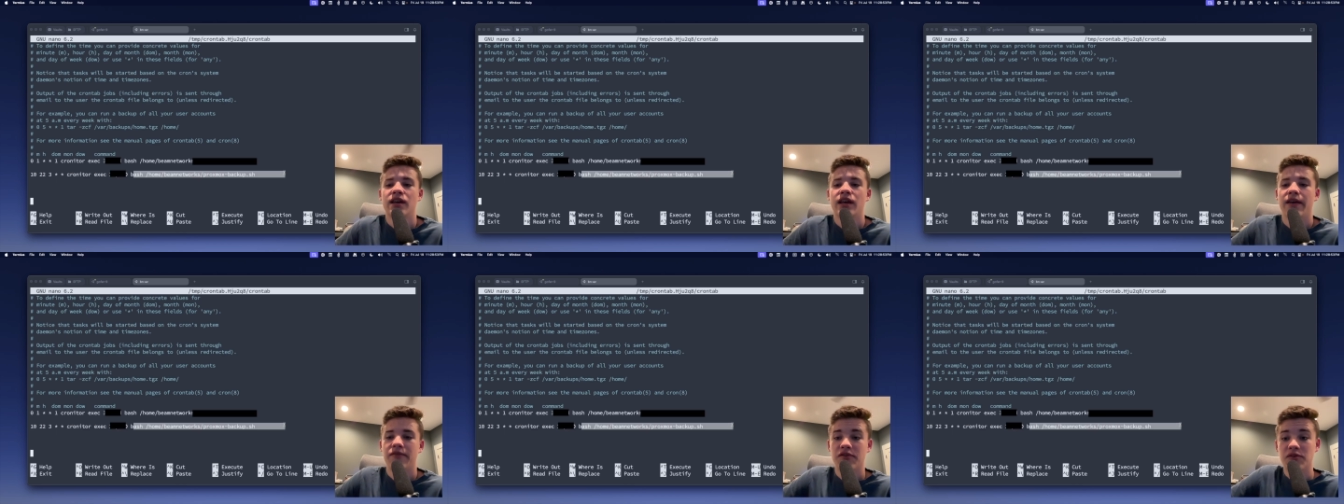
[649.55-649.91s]

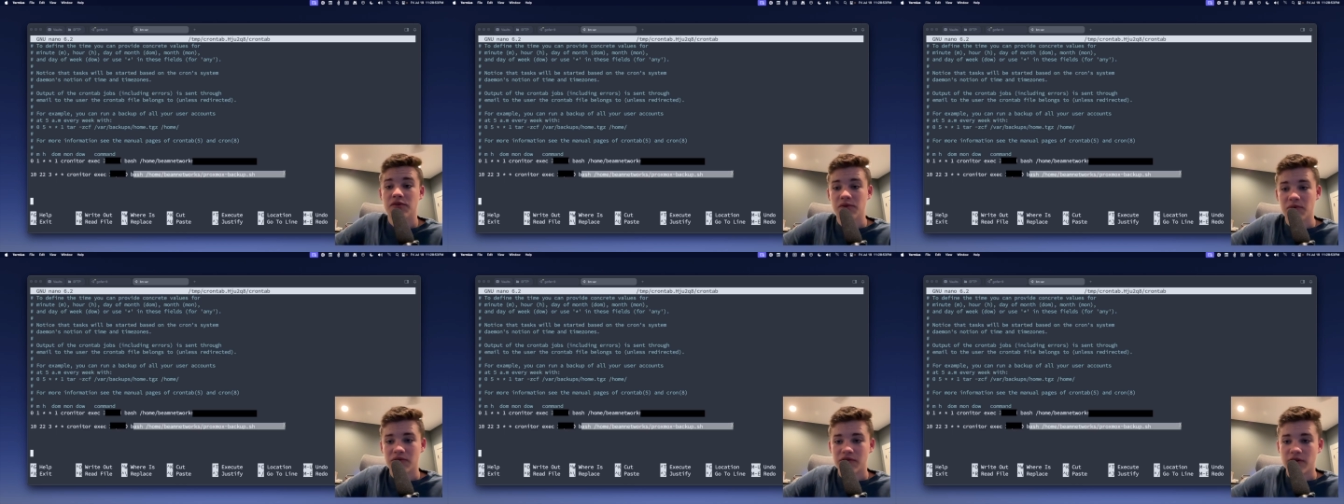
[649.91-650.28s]
If you
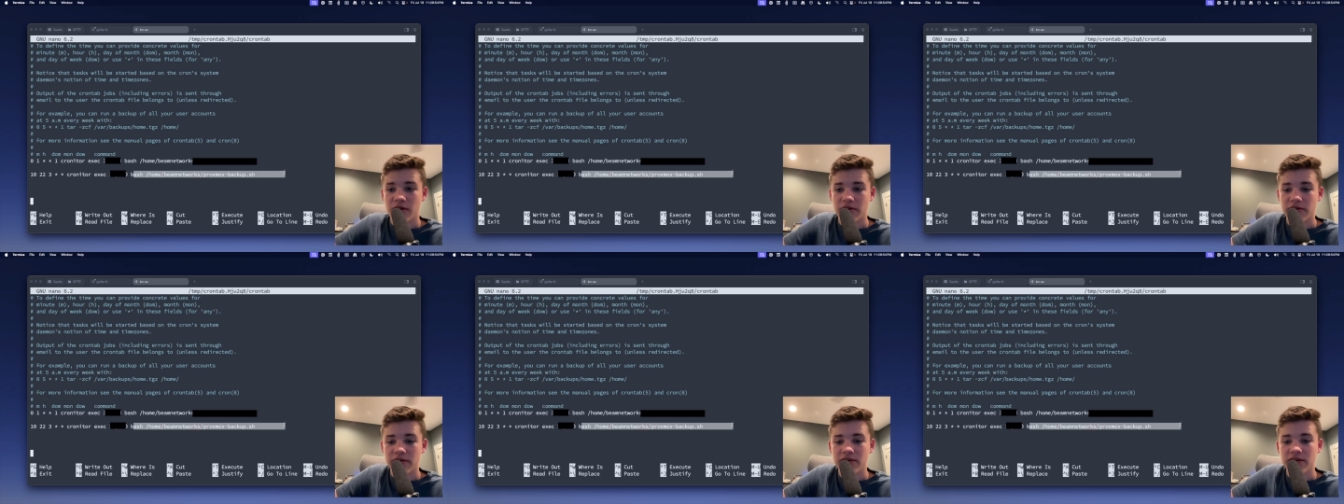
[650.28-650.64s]
don't know what
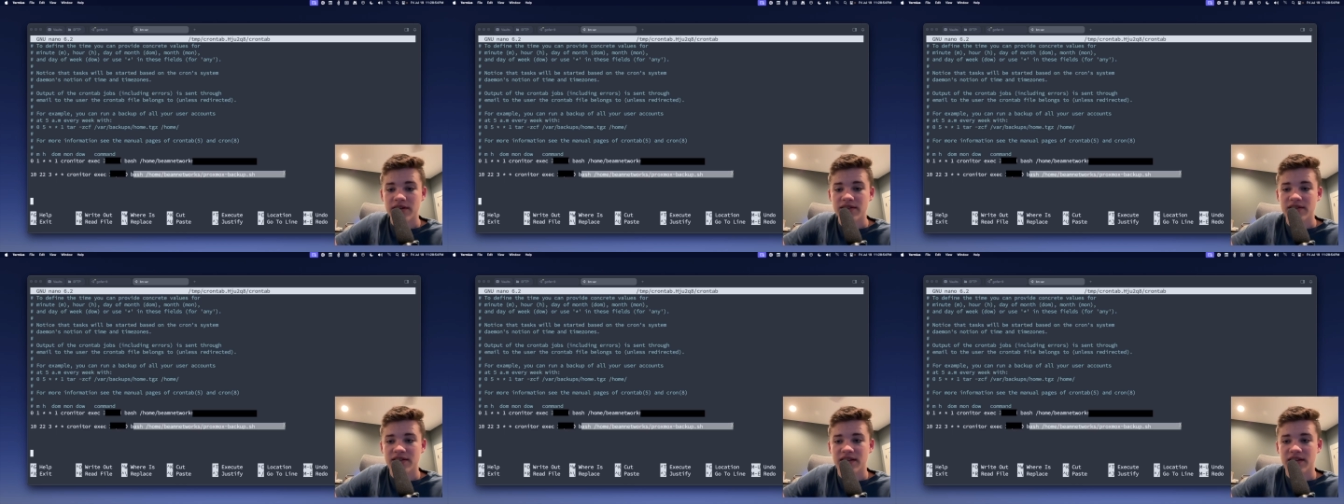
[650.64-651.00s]
Cronitor
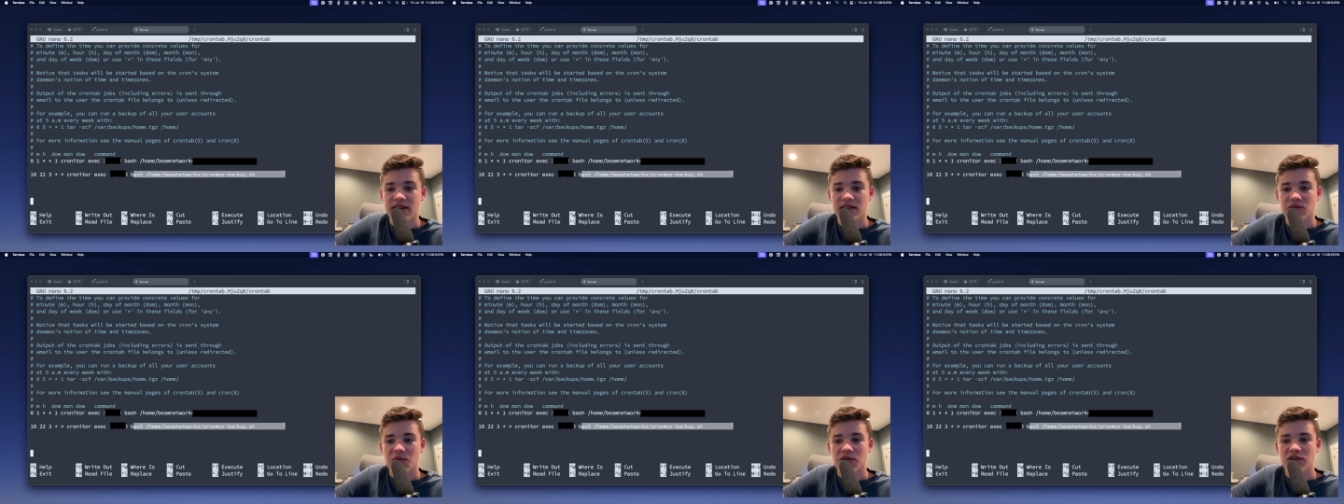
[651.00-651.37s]
is, it's a
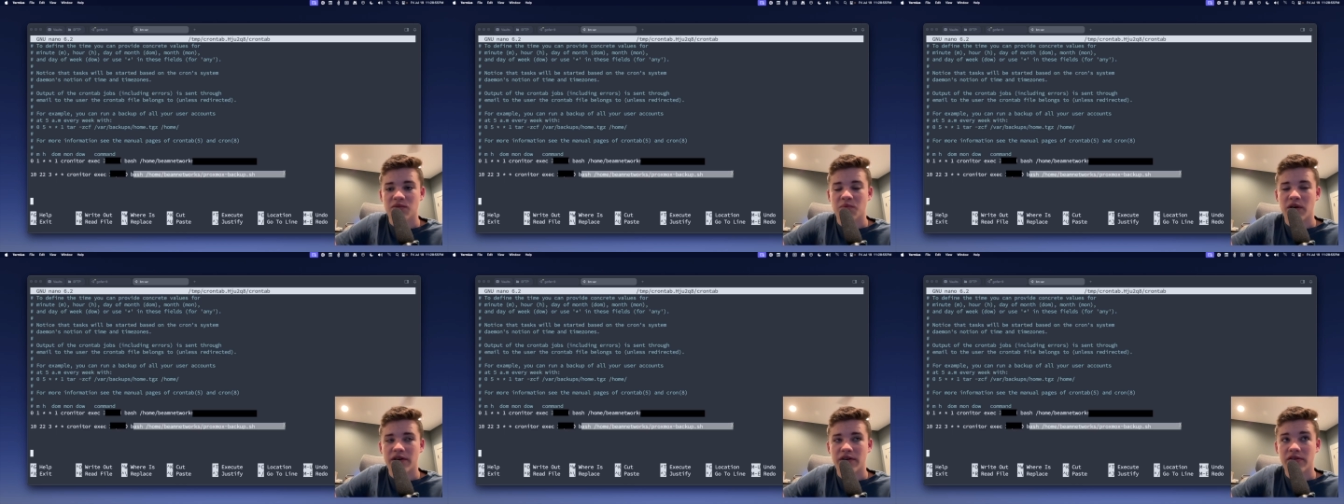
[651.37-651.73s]
nice way
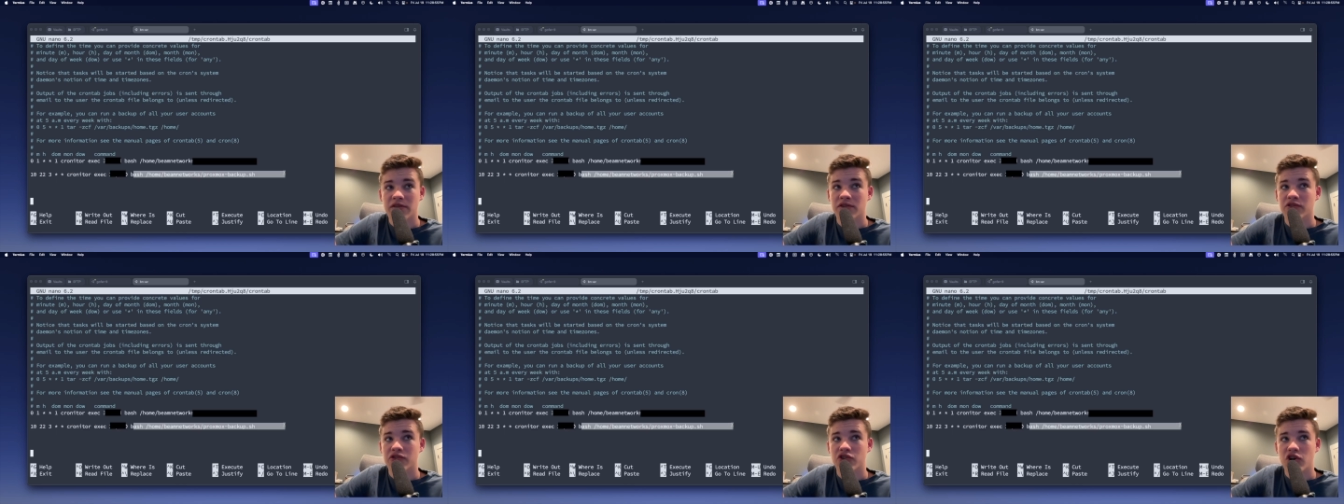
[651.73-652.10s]
to monitor
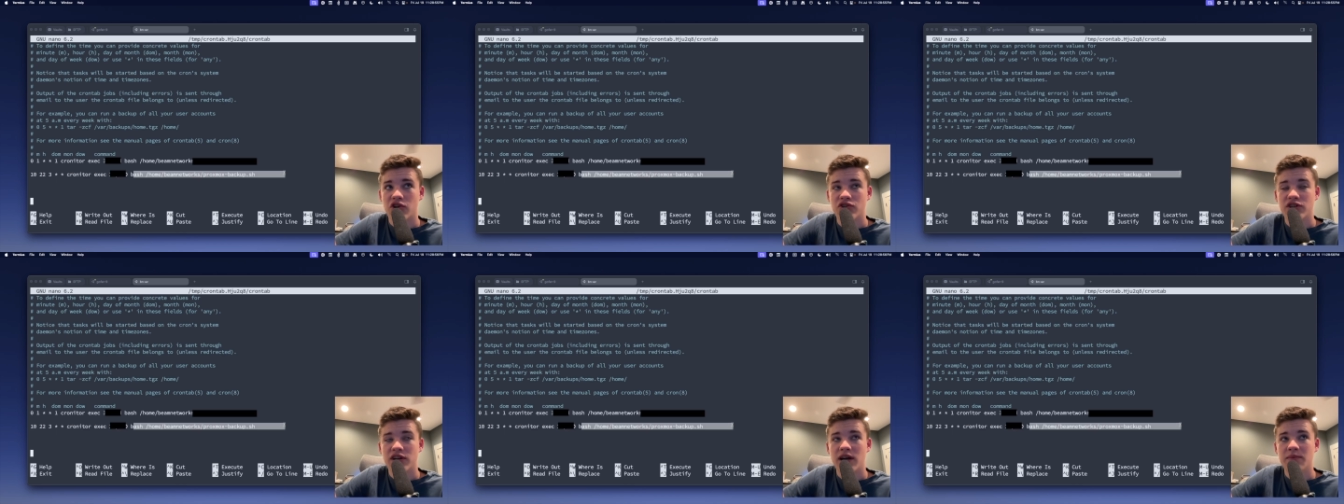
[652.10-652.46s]
your
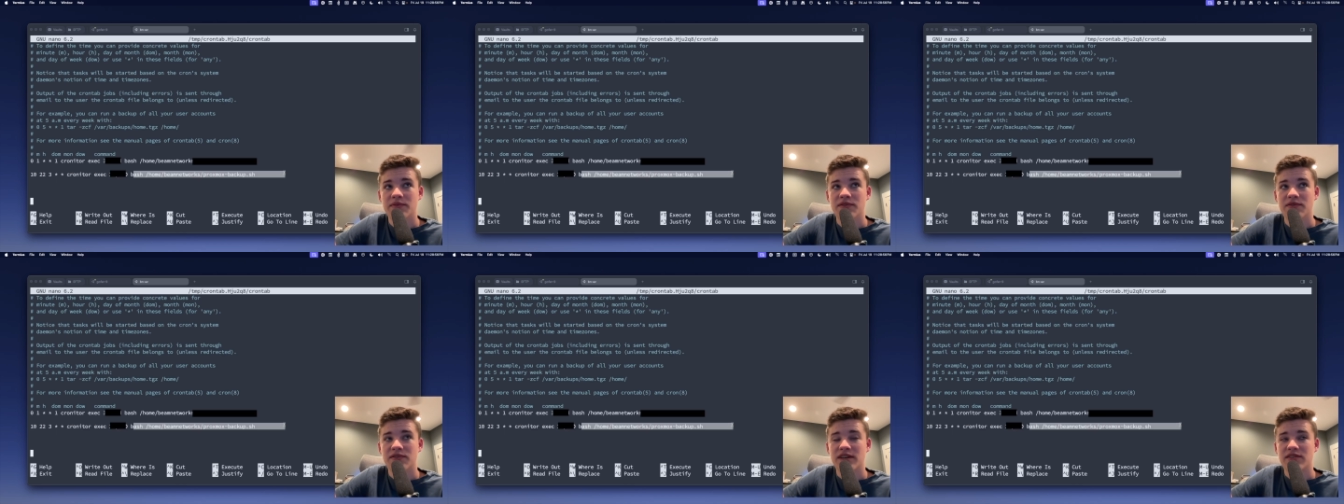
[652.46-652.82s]
cron
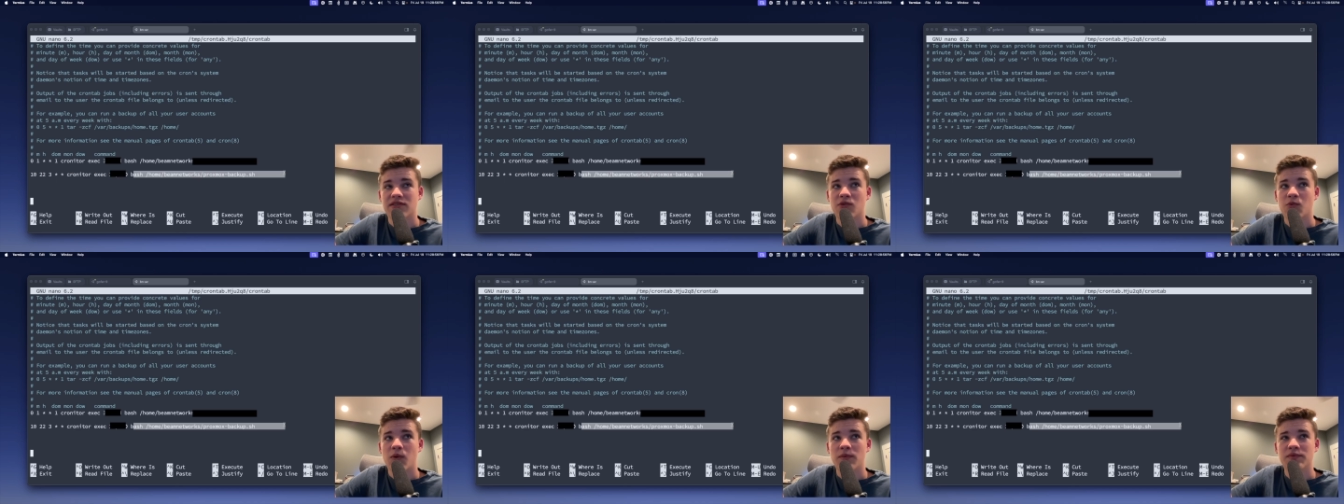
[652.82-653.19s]
jobs. There's
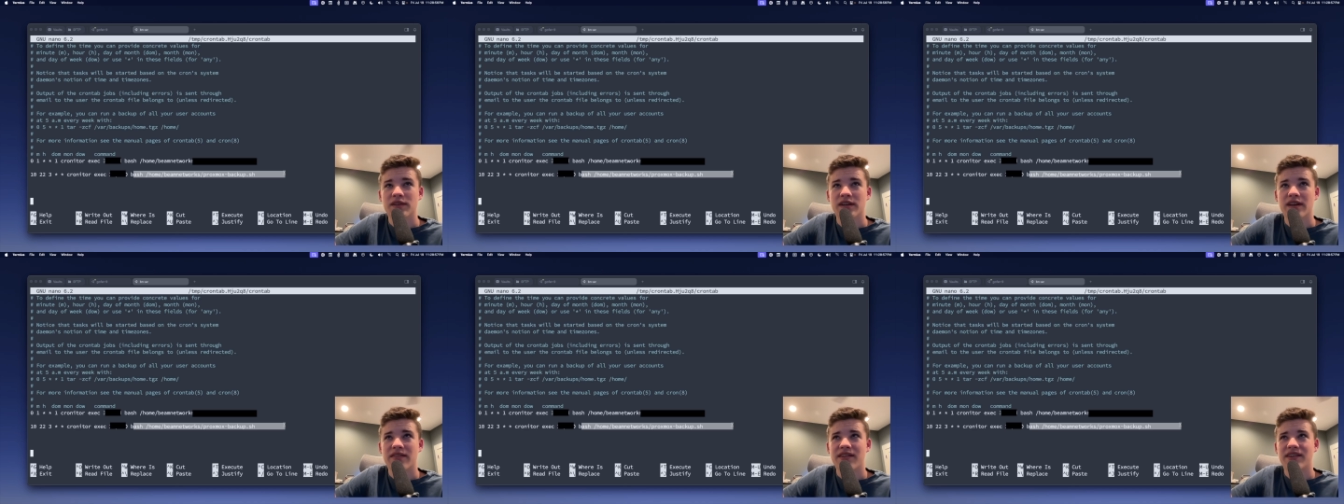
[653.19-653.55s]
actually a
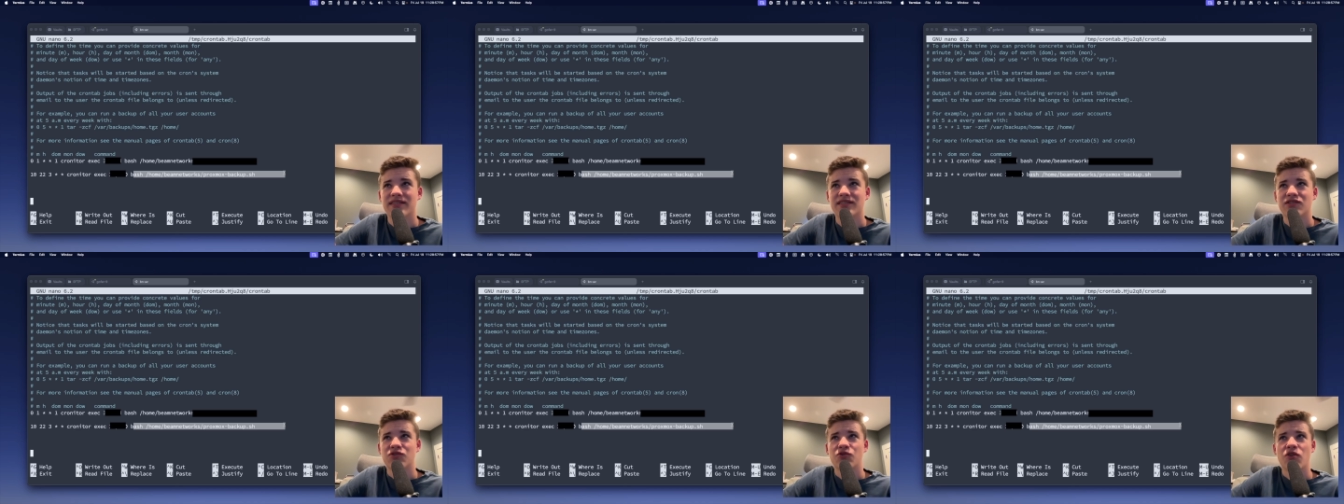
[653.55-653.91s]
website, I think
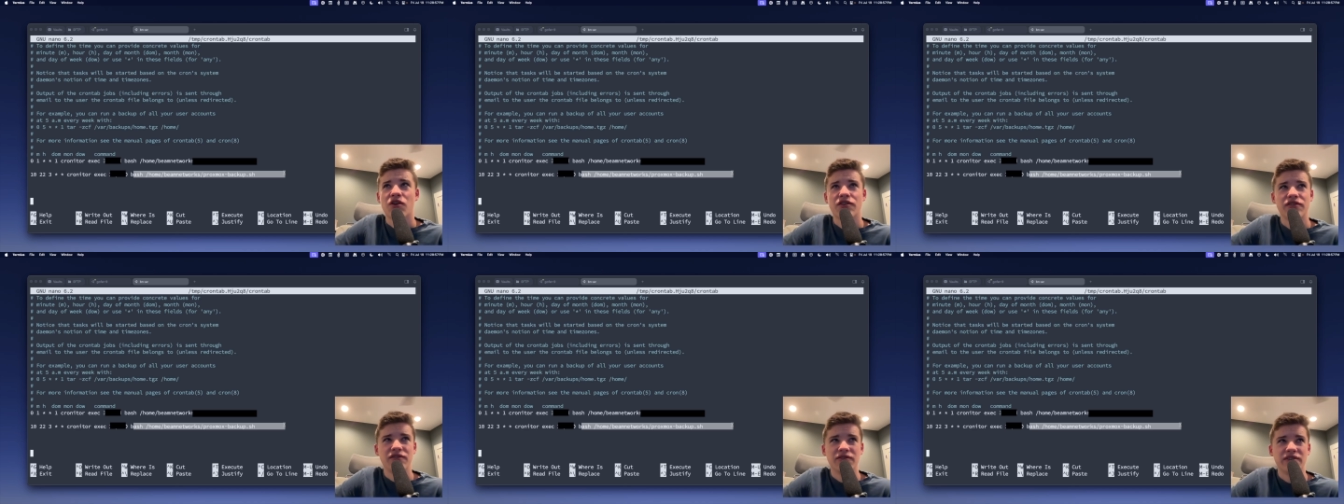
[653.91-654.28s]
it's
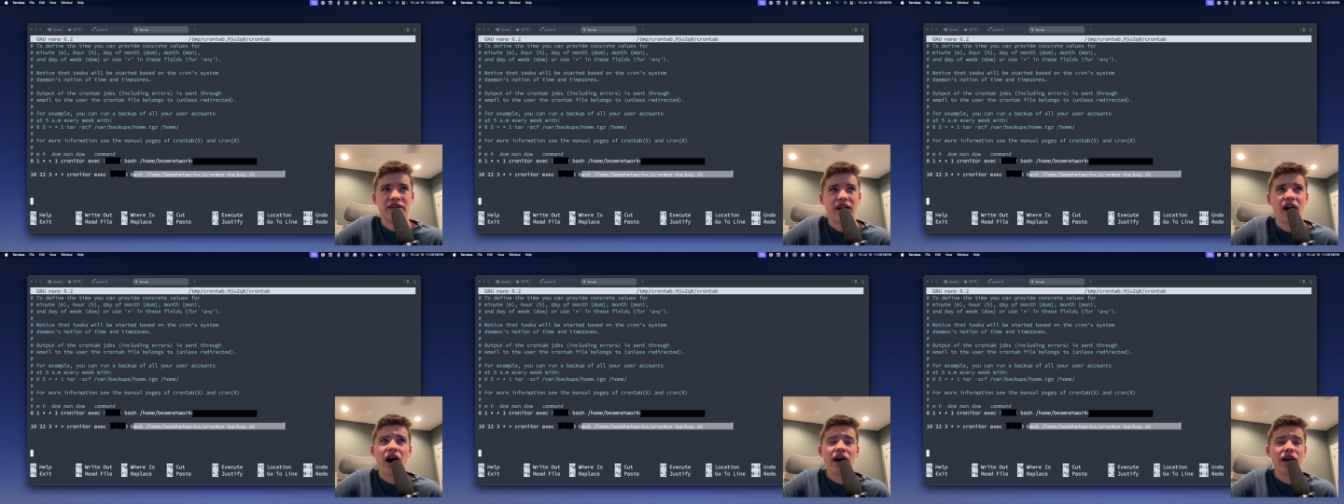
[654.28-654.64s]

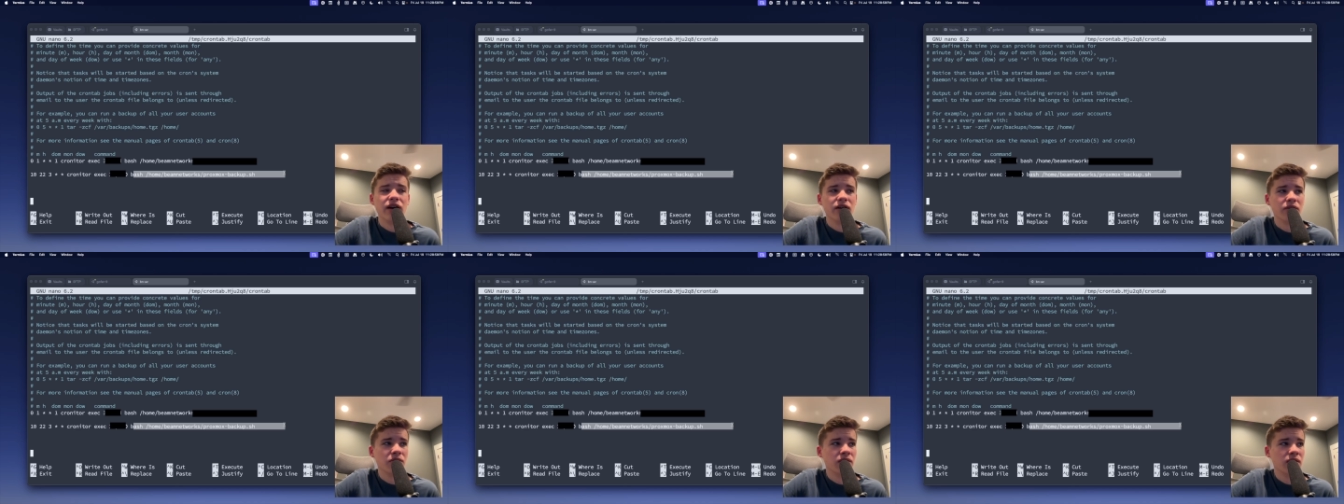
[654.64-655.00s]

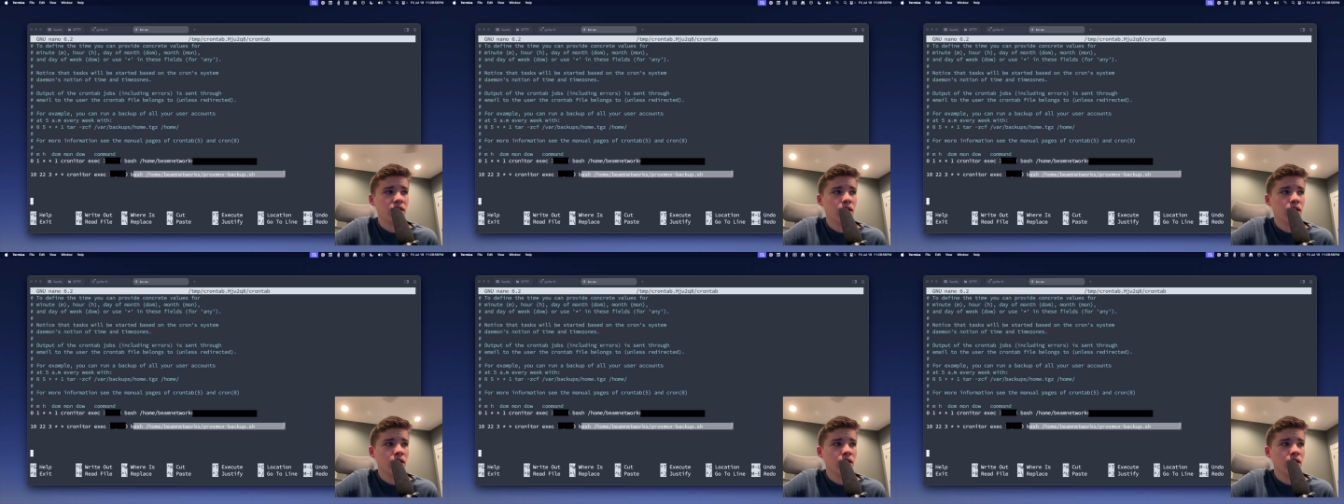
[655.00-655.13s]
cronitor.io.